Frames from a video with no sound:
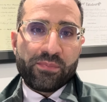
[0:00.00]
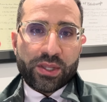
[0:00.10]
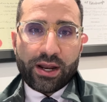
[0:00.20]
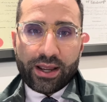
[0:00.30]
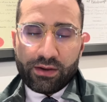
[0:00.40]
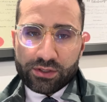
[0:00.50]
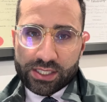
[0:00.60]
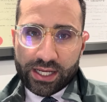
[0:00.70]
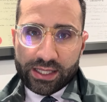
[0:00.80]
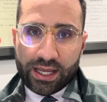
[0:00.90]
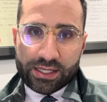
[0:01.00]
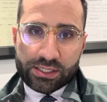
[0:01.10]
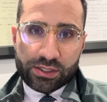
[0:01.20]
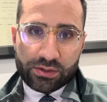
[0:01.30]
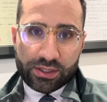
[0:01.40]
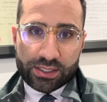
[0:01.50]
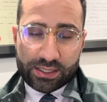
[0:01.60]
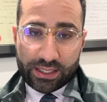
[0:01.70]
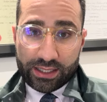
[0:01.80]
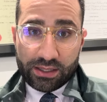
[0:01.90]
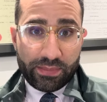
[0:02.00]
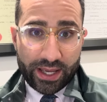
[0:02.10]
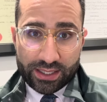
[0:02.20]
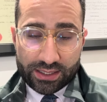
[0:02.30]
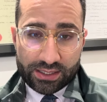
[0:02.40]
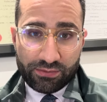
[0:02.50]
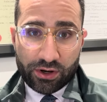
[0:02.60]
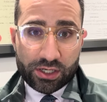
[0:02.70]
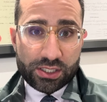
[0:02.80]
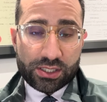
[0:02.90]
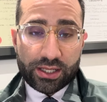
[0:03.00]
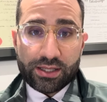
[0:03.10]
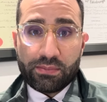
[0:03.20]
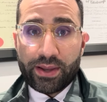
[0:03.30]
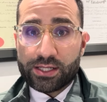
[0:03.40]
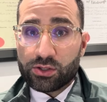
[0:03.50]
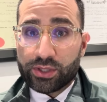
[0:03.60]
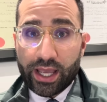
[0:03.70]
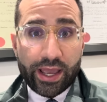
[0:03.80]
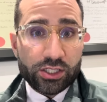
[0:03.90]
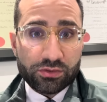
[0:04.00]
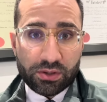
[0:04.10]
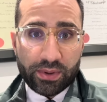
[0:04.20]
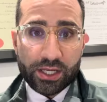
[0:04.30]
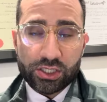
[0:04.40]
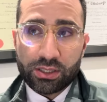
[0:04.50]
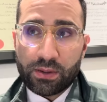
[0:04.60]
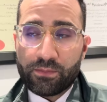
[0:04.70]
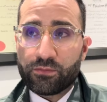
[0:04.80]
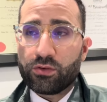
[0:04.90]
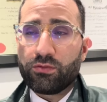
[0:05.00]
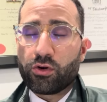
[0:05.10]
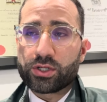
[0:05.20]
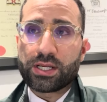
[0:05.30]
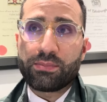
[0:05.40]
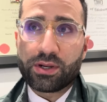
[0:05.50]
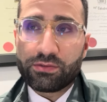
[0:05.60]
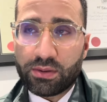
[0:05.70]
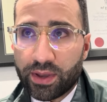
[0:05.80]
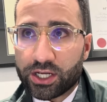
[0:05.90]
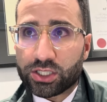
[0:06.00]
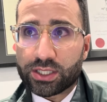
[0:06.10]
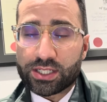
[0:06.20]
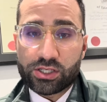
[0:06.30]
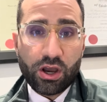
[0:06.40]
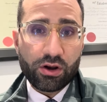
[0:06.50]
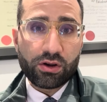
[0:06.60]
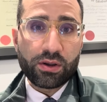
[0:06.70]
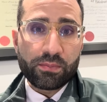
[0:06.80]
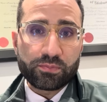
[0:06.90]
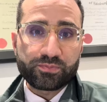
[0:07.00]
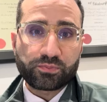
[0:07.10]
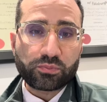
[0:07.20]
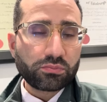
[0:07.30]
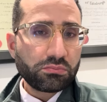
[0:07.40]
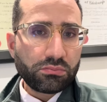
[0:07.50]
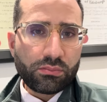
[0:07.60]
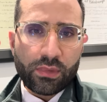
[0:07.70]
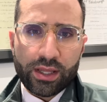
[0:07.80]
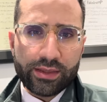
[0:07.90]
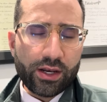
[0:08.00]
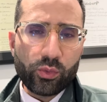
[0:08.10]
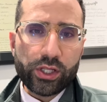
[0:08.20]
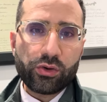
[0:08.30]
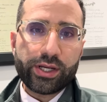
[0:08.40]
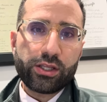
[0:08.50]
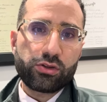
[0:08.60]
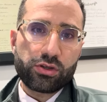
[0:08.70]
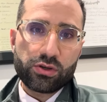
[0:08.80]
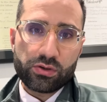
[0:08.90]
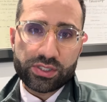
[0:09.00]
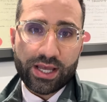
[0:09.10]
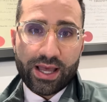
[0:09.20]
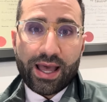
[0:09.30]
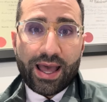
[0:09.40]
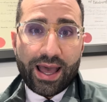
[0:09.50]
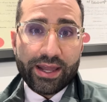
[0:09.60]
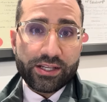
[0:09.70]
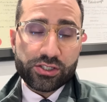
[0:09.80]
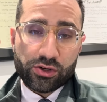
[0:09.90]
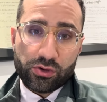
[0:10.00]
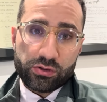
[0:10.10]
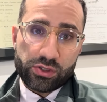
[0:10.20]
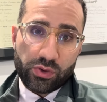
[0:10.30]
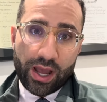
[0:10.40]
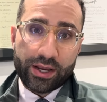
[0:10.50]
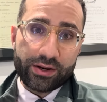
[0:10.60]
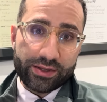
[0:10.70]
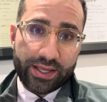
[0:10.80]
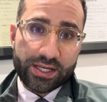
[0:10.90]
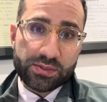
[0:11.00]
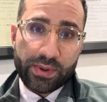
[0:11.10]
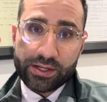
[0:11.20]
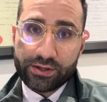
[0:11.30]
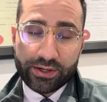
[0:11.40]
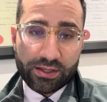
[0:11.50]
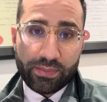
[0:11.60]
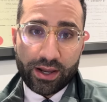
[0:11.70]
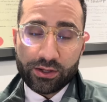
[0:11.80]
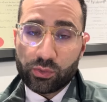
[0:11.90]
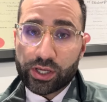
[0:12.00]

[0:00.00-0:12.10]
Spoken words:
And I have to say the answer to this, it depends. First, it depends on the age of the patient. For example, if the patient is young, then we don't need to use any screws to anchor the expander in the palate.